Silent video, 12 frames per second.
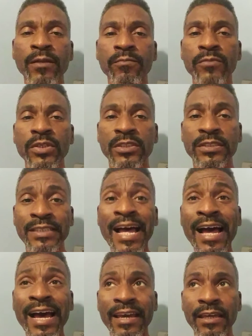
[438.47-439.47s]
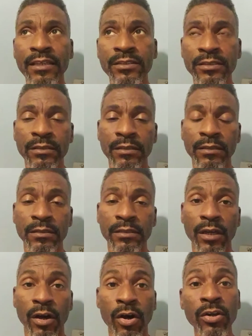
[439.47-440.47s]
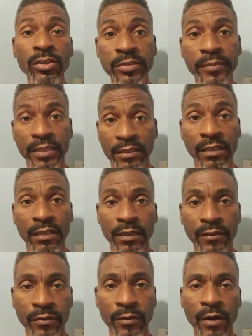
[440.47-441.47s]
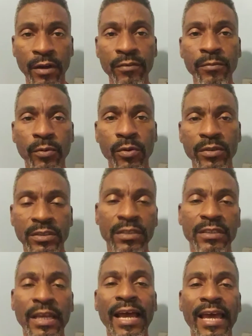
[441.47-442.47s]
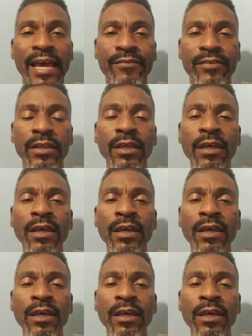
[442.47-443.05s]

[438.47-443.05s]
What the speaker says: besides the ultimate thing of importance as I have it,